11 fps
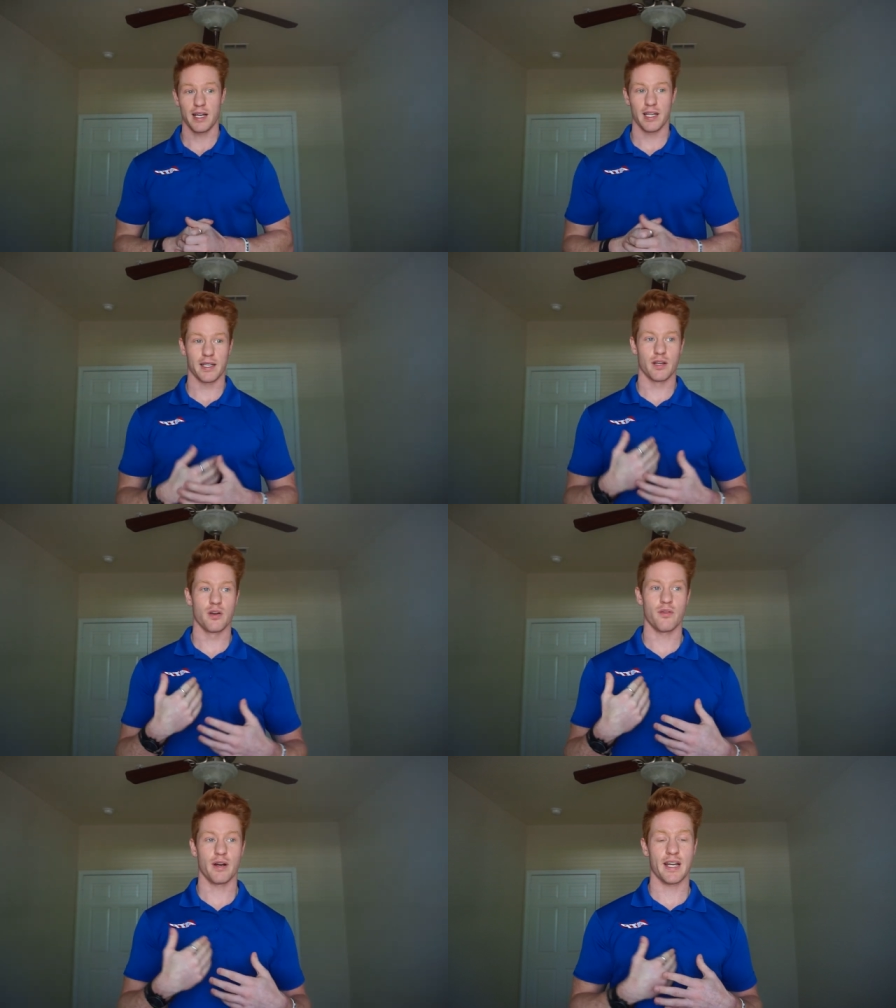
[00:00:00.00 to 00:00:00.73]
Like
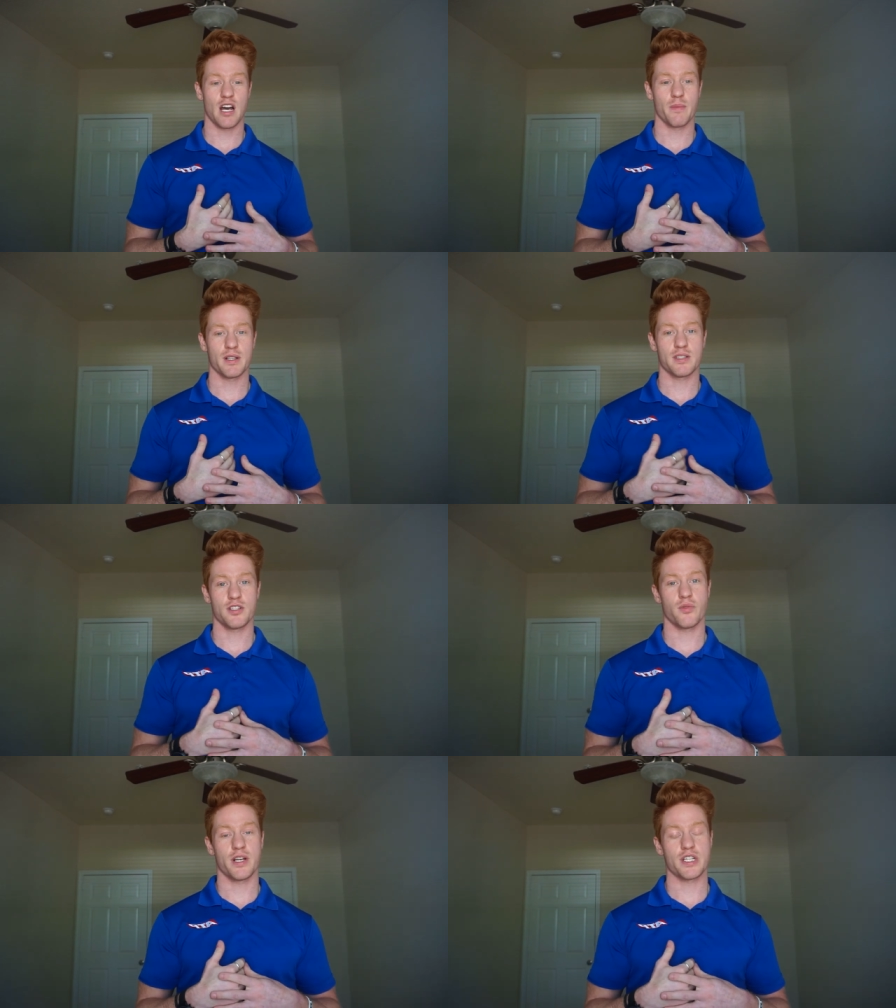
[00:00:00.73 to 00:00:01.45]
right now I'm in a
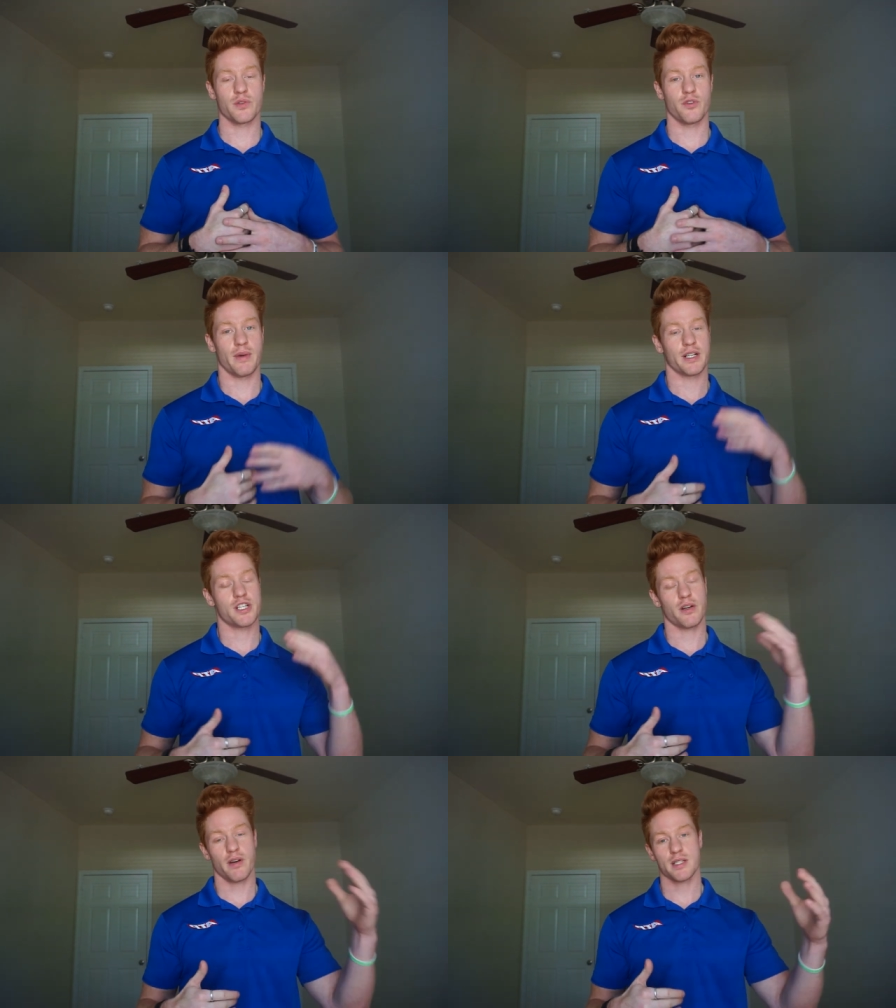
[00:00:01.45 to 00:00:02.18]
situation where my
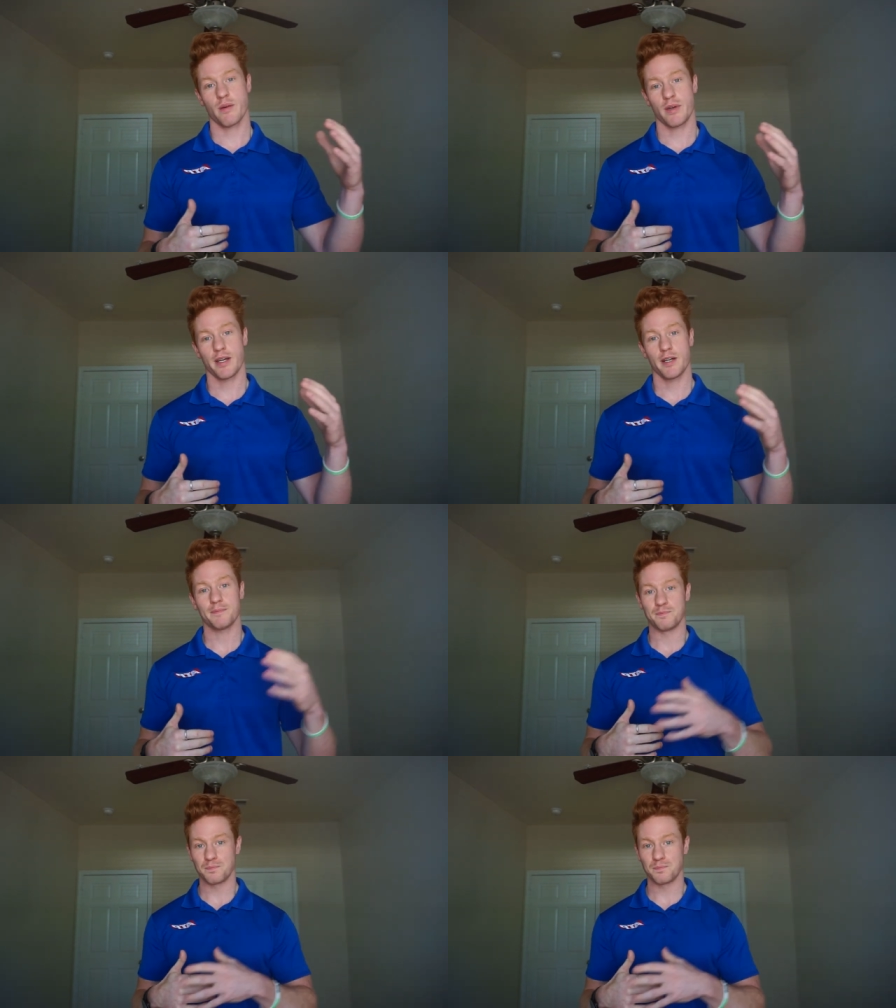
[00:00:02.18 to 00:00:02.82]
check ride's coming up